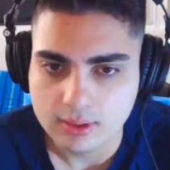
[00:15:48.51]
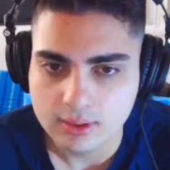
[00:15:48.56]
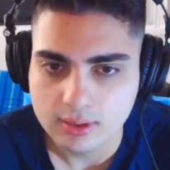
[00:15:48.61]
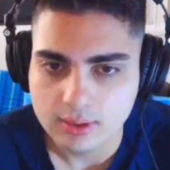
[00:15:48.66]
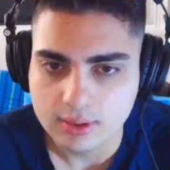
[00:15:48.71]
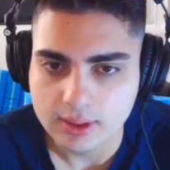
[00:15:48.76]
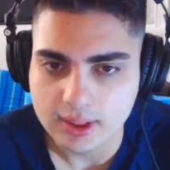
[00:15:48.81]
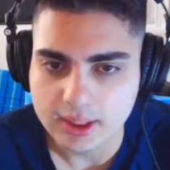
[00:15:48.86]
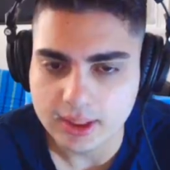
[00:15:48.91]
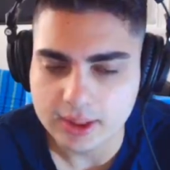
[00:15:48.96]

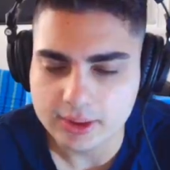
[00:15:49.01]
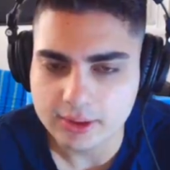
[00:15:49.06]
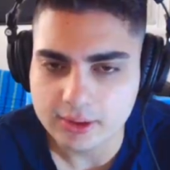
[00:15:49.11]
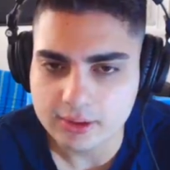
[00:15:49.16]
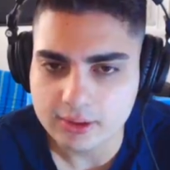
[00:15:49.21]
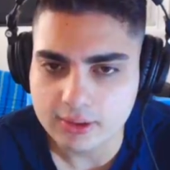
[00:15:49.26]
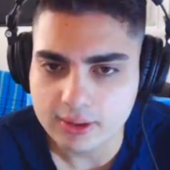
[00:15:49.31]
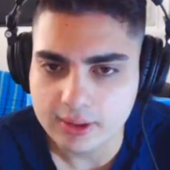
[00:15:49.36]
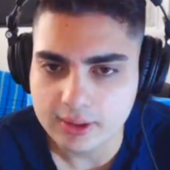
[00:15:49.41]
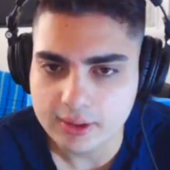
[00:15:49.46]
I, I don't
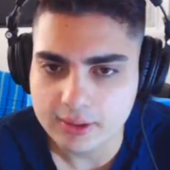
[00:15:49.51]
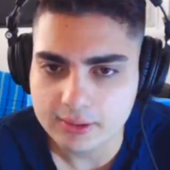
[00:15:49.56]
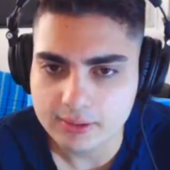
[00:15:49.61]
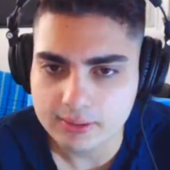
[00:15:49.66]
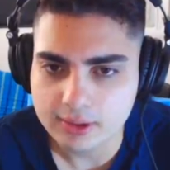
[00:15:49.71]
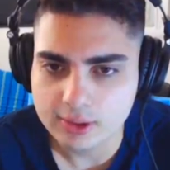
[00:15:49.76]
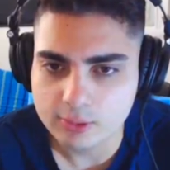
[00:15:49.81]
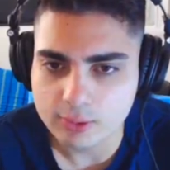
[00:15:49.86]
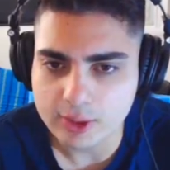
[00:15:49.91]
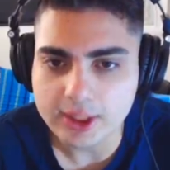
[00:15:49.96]
know how you do it.
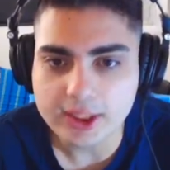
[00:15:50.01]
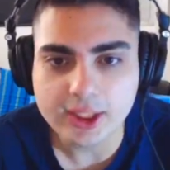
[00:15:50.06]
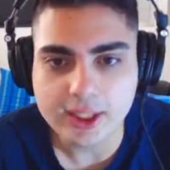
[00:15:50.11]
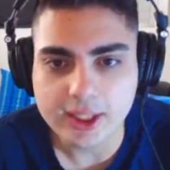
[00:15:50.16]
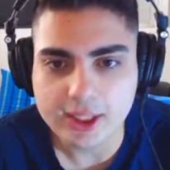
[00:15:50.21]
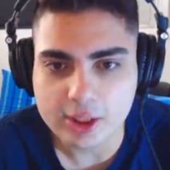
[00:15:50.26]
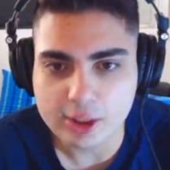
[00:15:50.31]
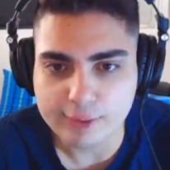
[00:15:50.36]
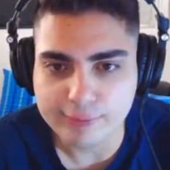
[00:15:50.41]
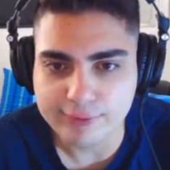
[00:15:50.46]
Why did I
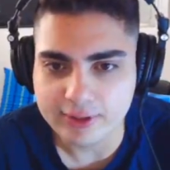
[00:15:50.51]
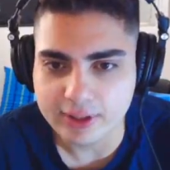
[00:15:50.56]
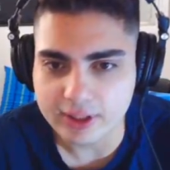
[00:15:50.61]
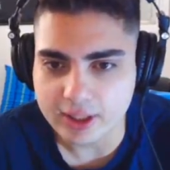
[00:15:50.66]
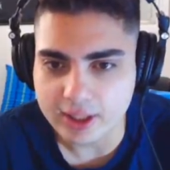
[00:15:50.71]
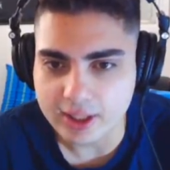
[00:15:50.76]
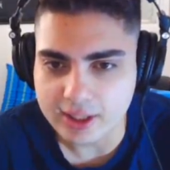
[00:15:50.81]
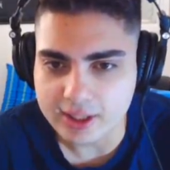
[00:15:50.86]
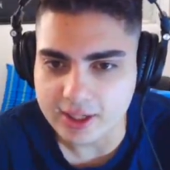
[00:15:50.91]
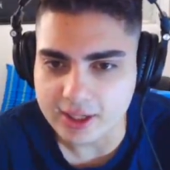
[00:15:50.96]
go for the R
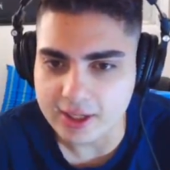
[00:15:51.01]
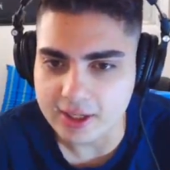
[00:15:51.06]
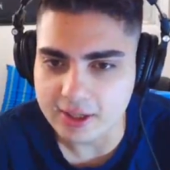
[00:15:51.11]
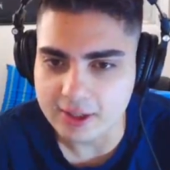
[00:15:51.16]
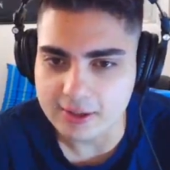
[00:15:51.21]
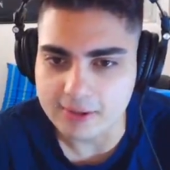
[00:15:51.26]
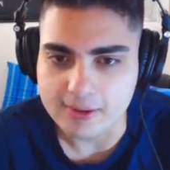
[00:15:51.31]
K O?